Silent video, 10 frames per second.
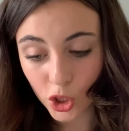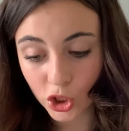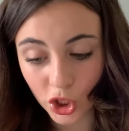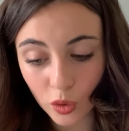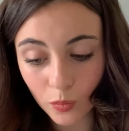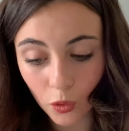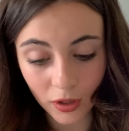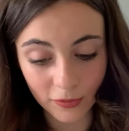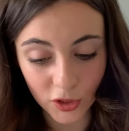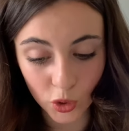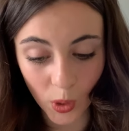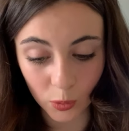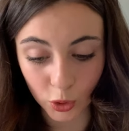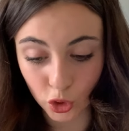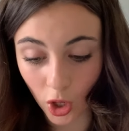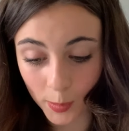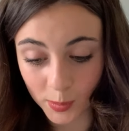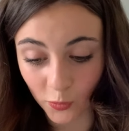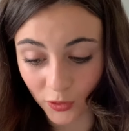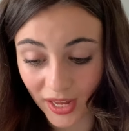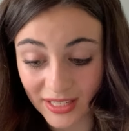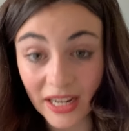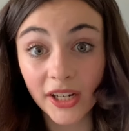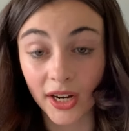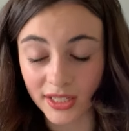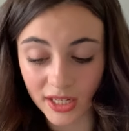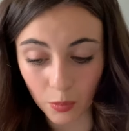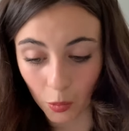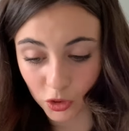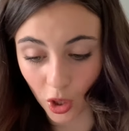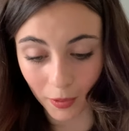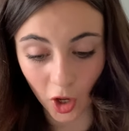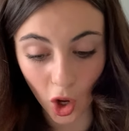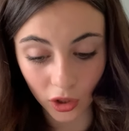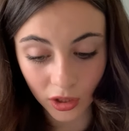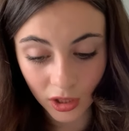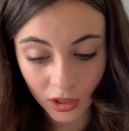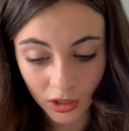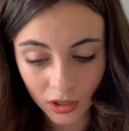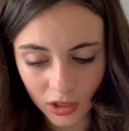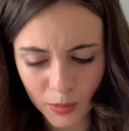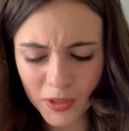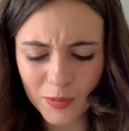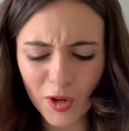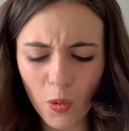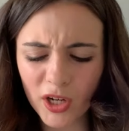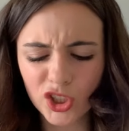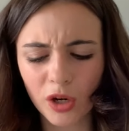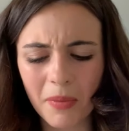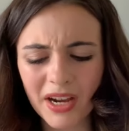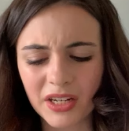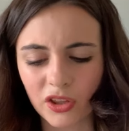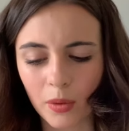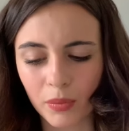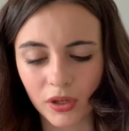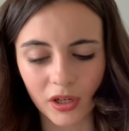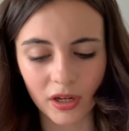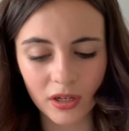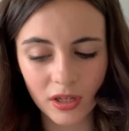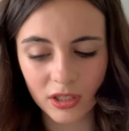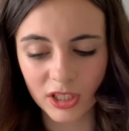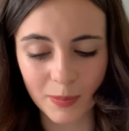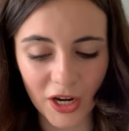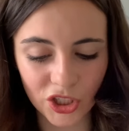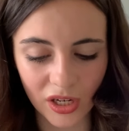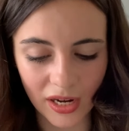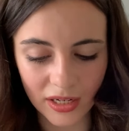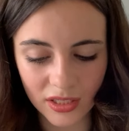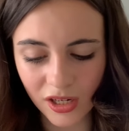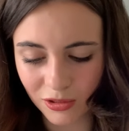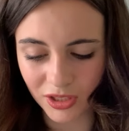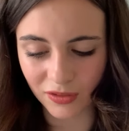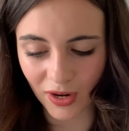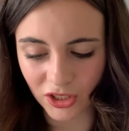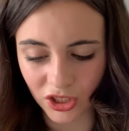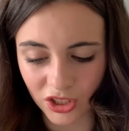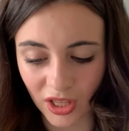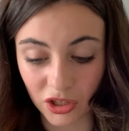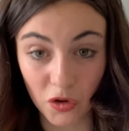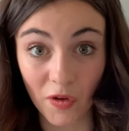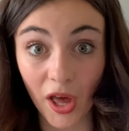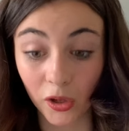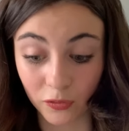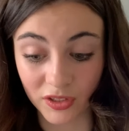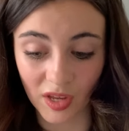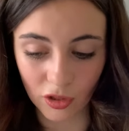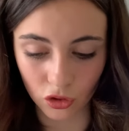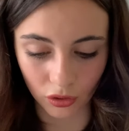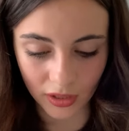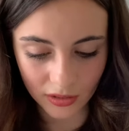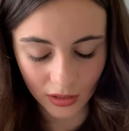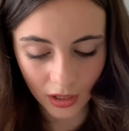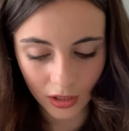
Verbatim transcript: Two more of the squad were dropped before they had any idea what was going on. It must be quite traumatic, thought Butler, dispassionately, to lose an advantage that you've held for centuries.